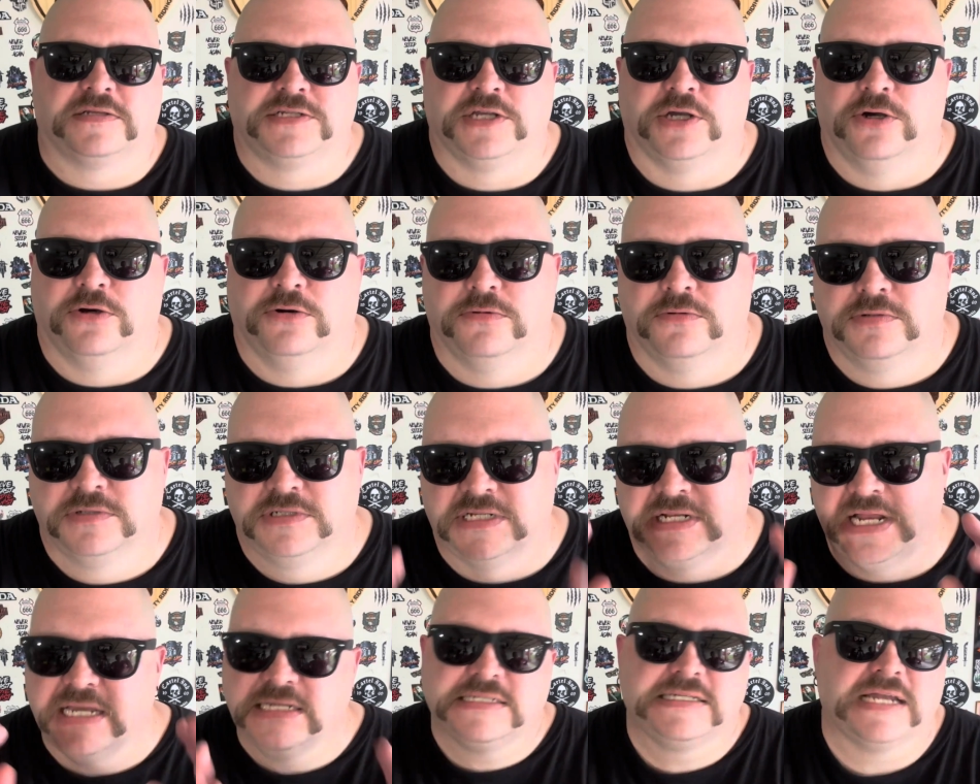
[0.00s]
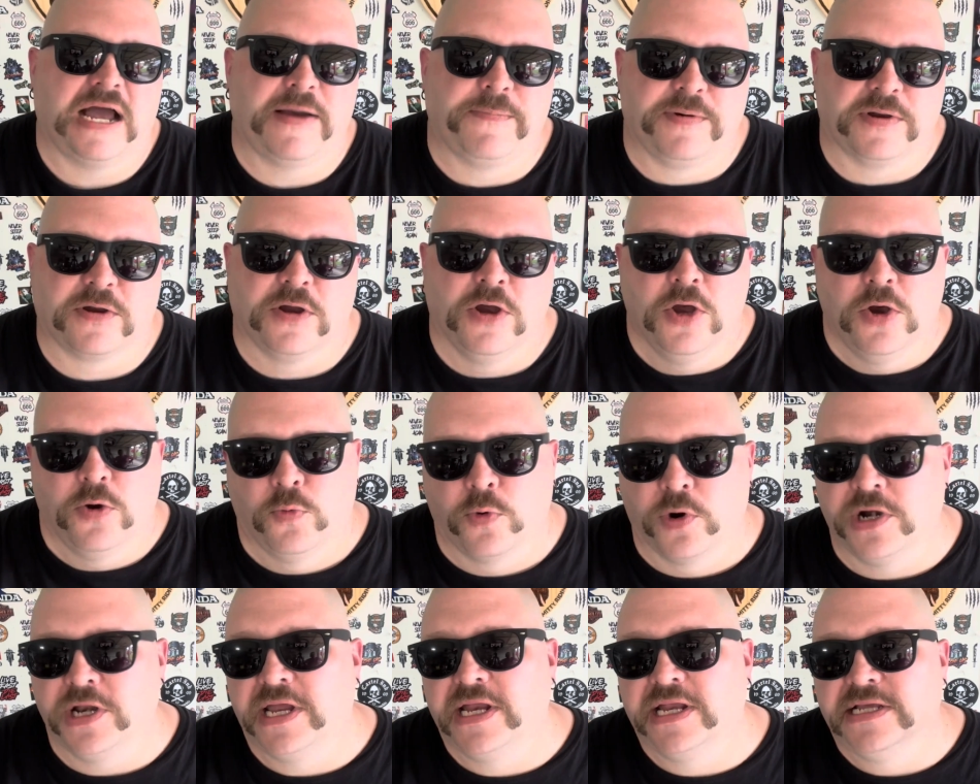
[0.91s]
So today's topic,
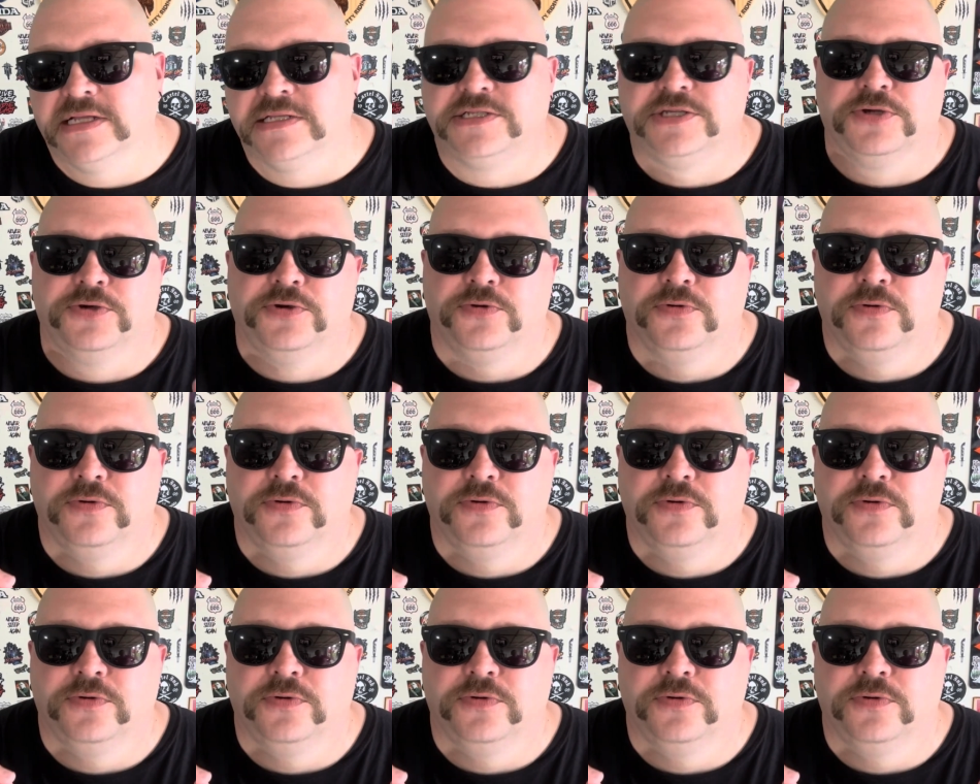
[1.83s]
we're going to get into...